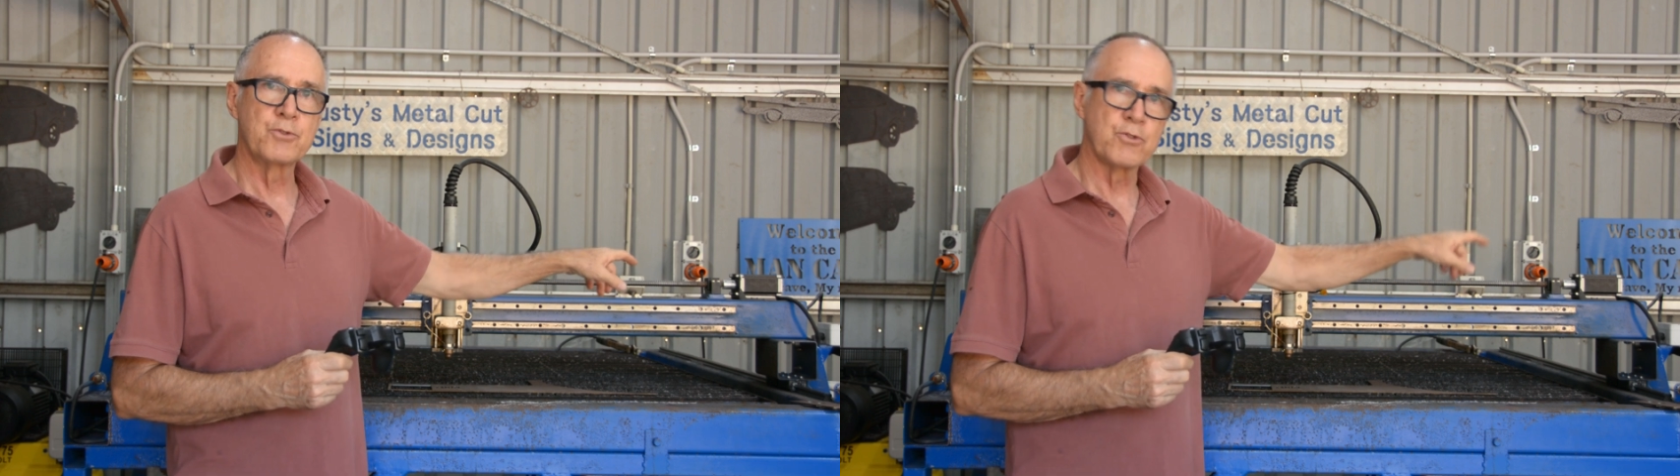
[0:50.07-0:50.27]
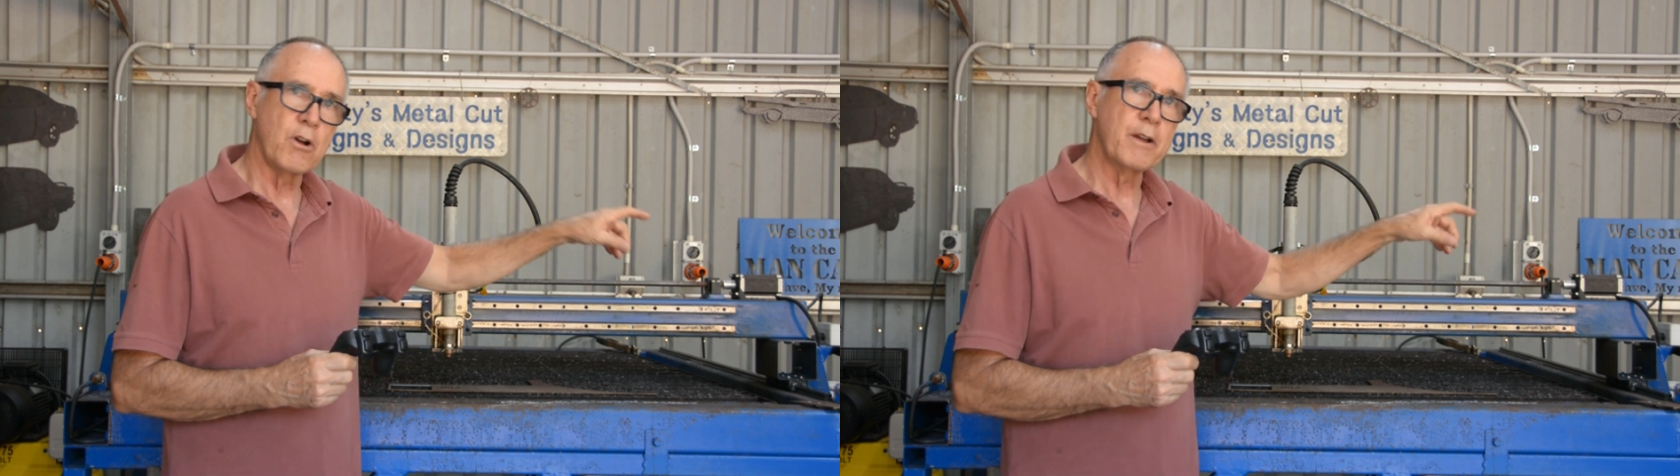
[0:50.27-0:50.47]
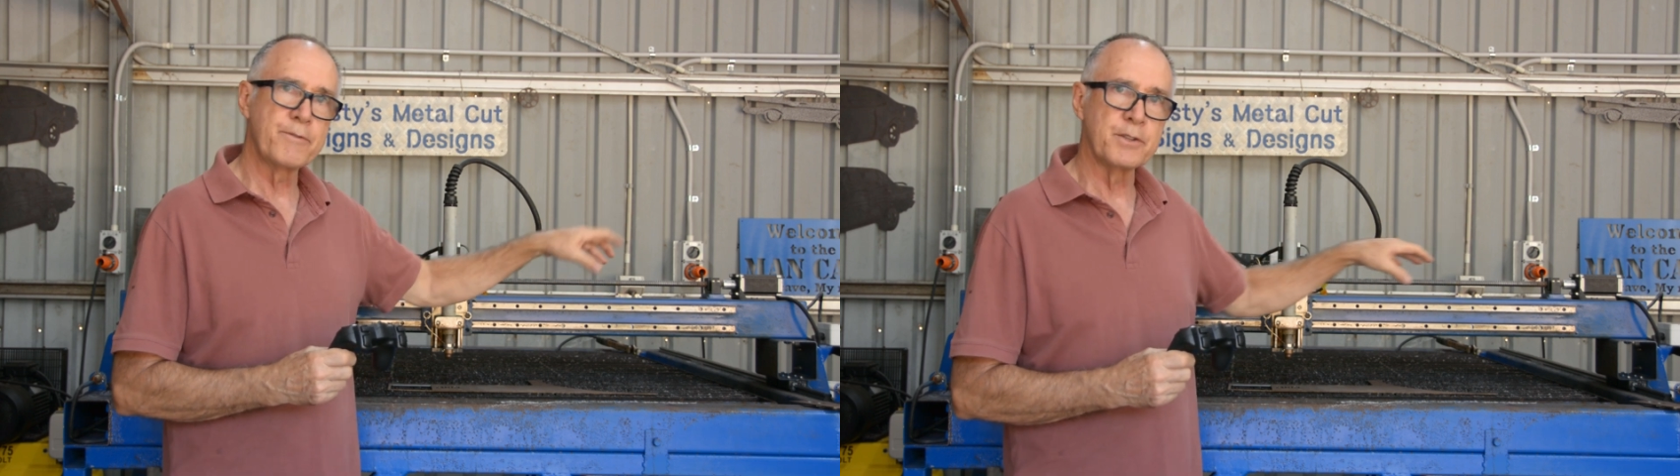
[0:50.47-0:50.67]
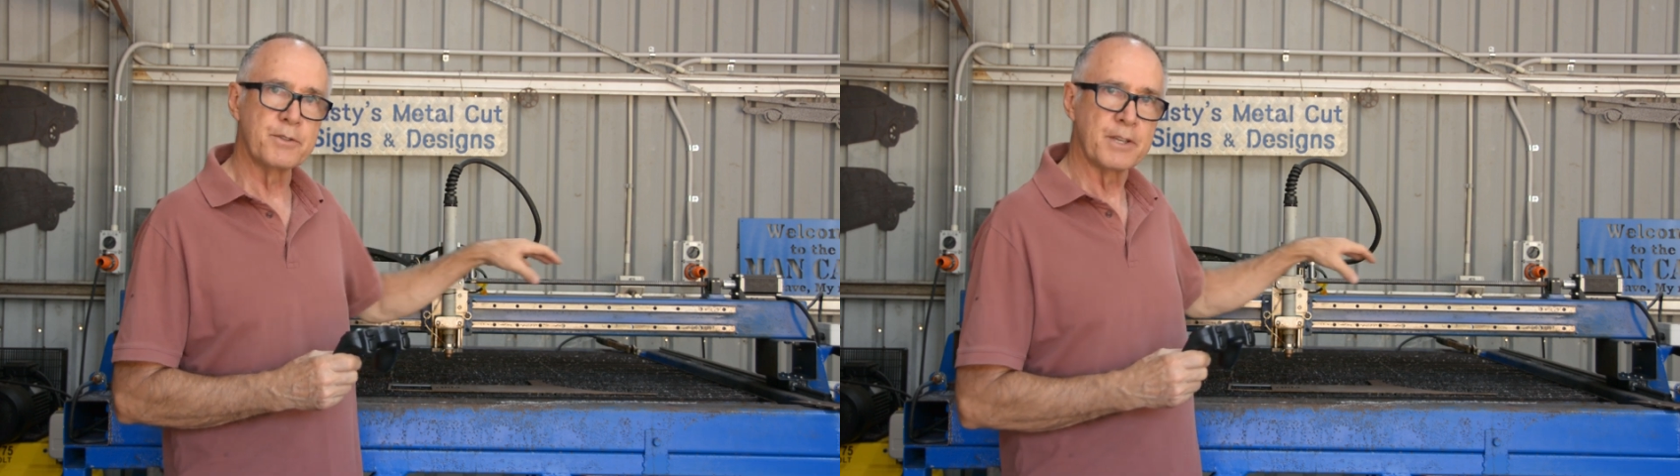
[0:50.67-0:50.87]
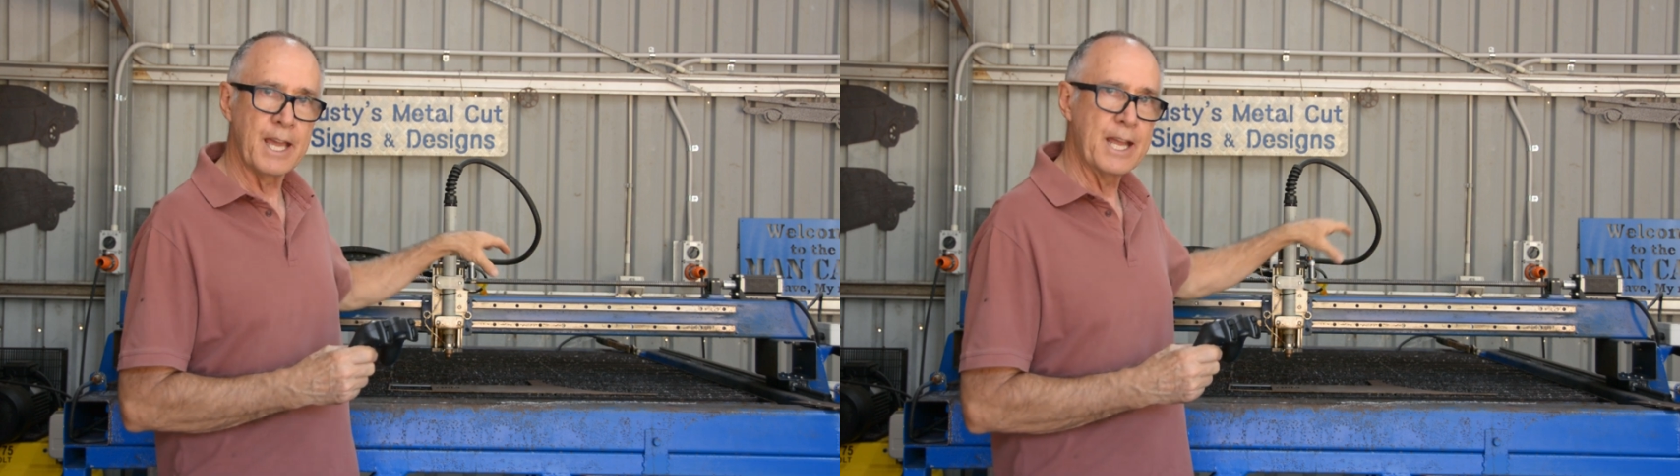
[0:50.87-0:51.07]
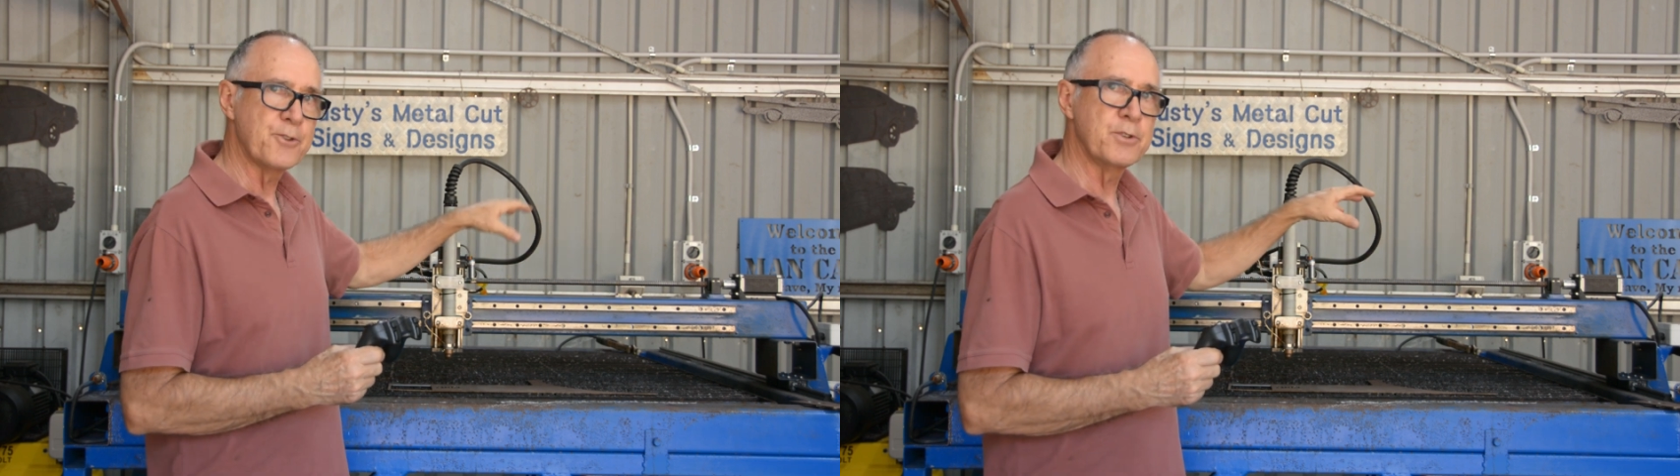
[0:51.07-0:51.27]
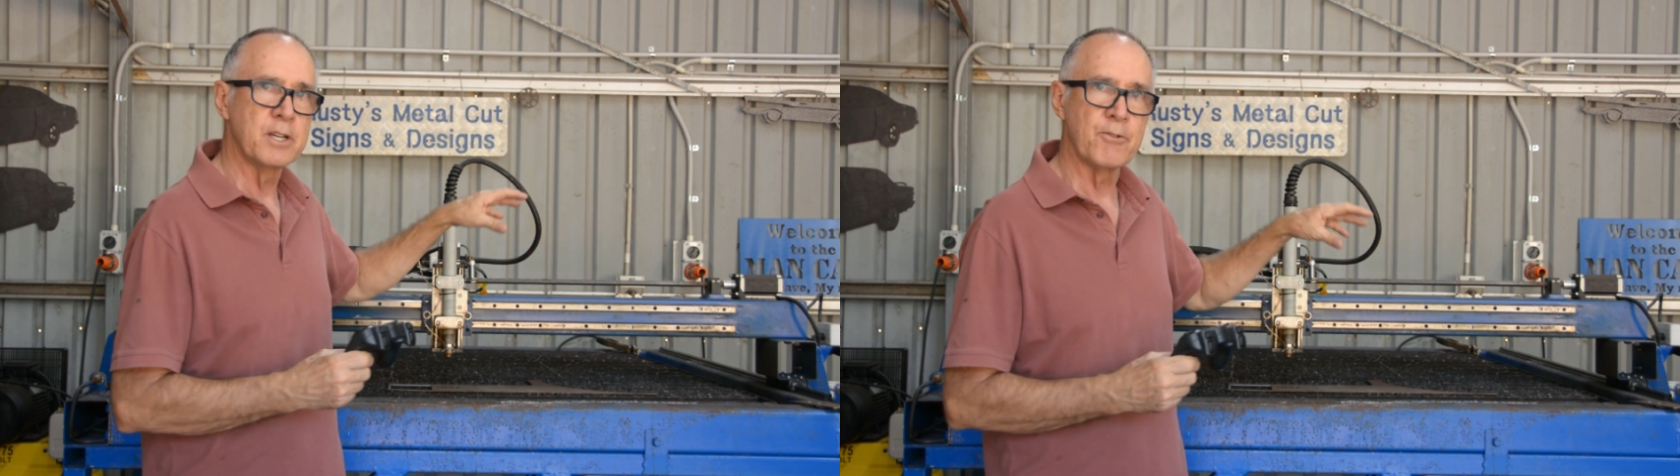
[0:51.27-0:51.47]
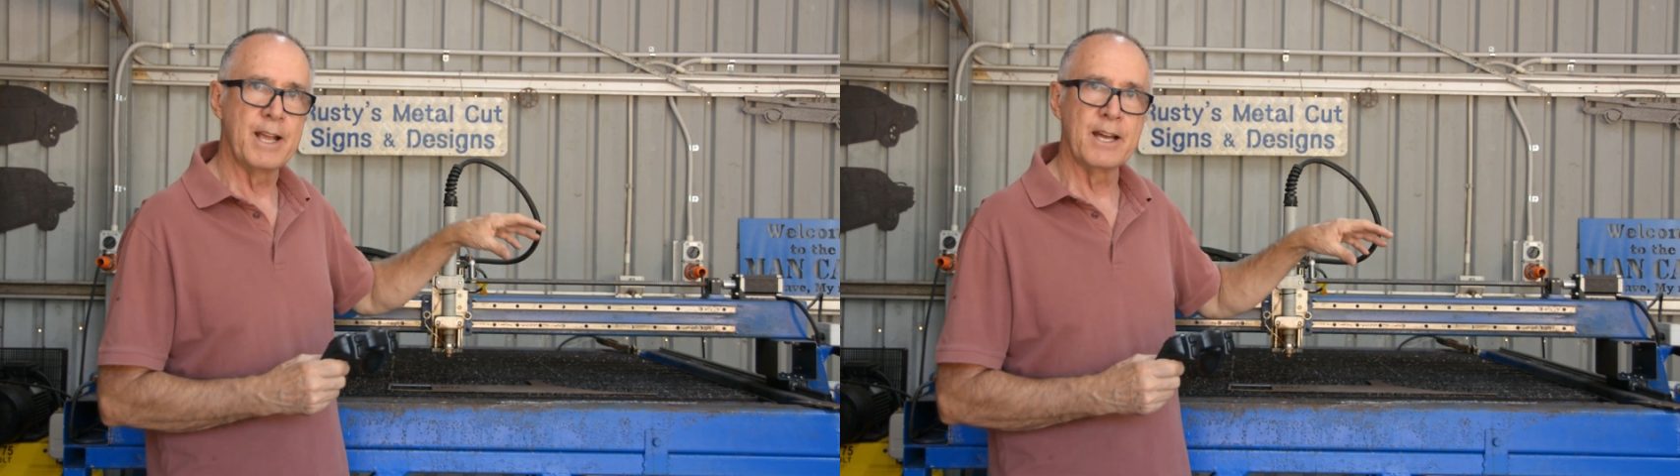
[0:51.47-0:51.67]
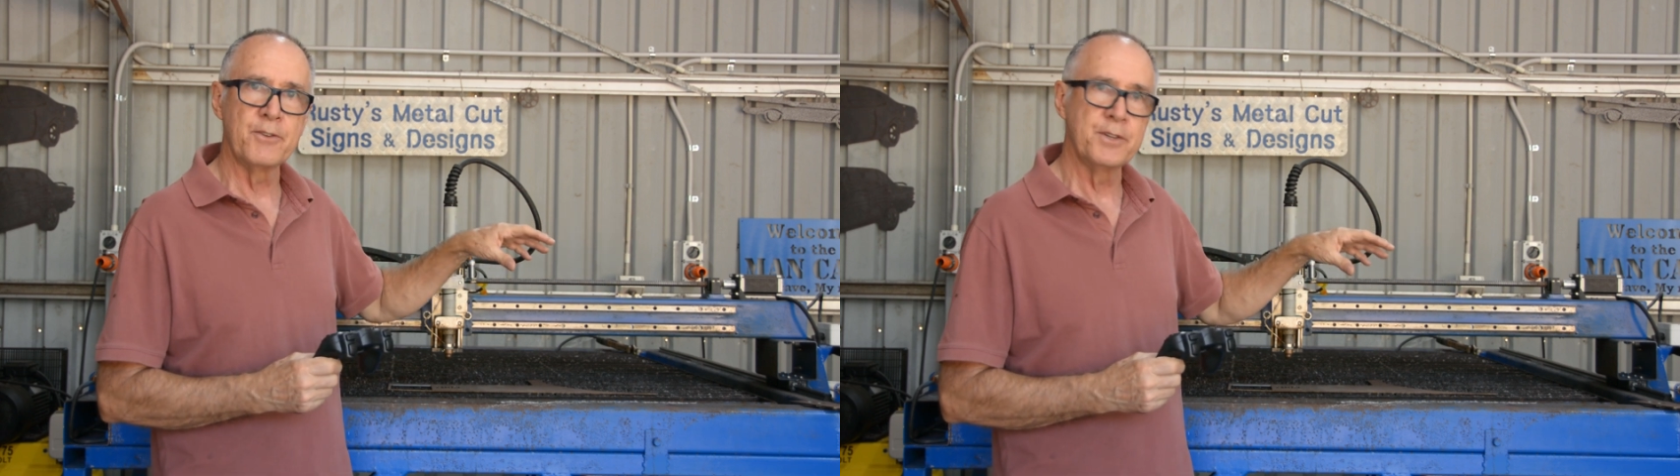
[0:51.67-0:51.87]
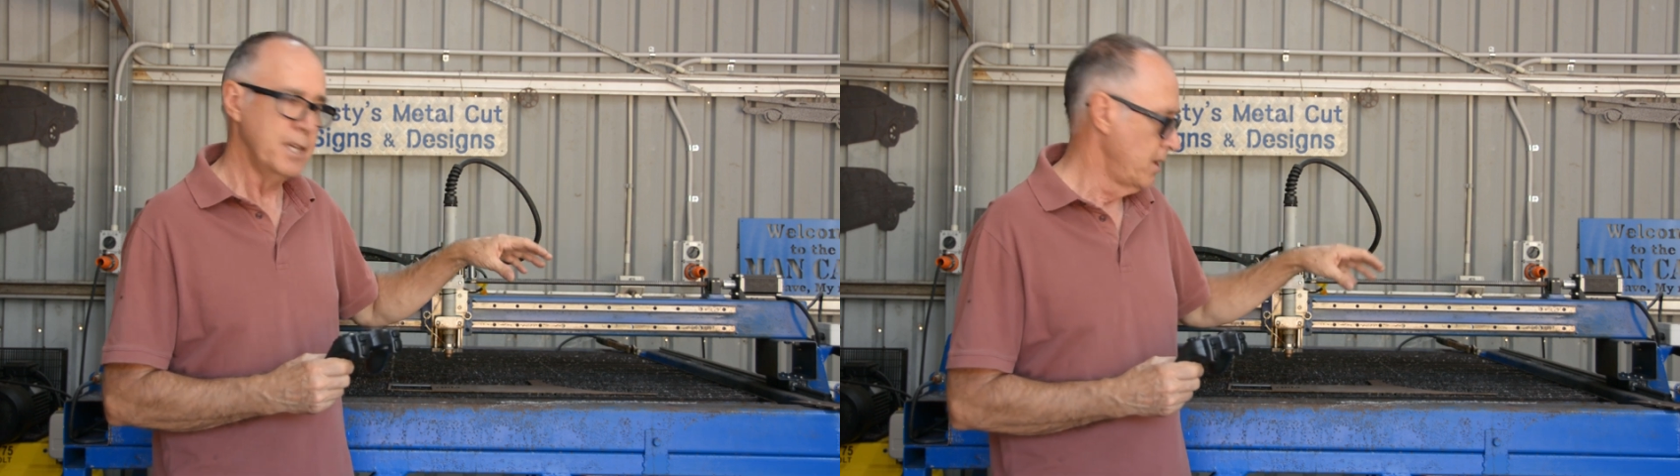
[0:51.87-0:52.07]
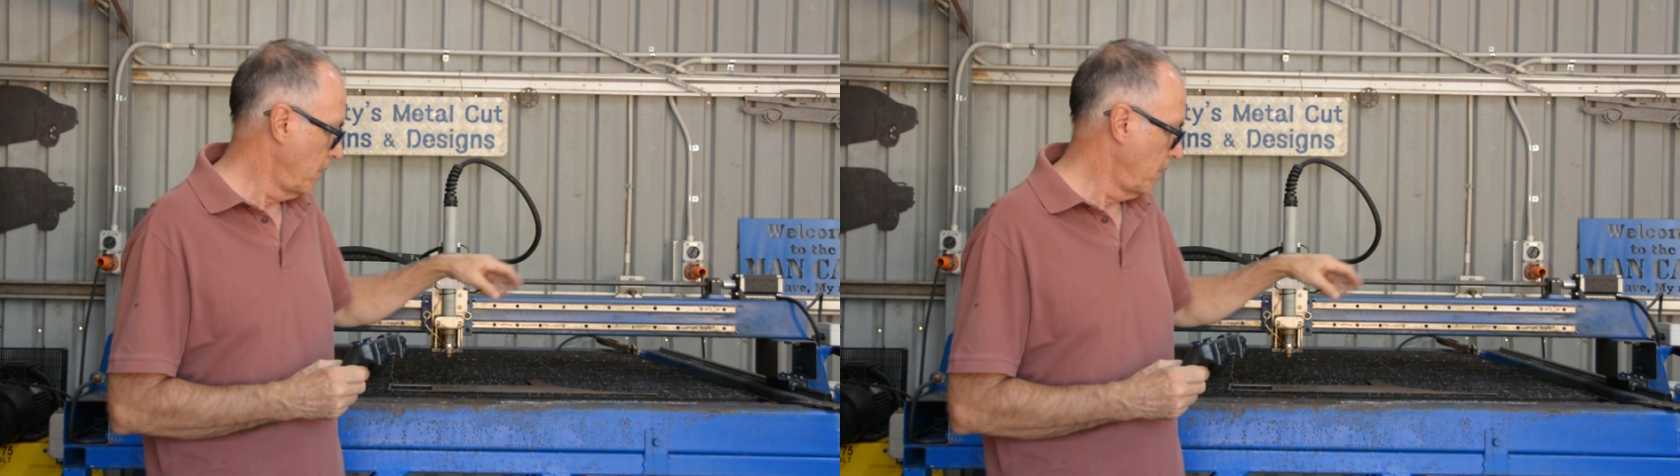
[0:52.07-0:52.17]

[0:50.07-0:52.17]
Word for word: drive the gantry around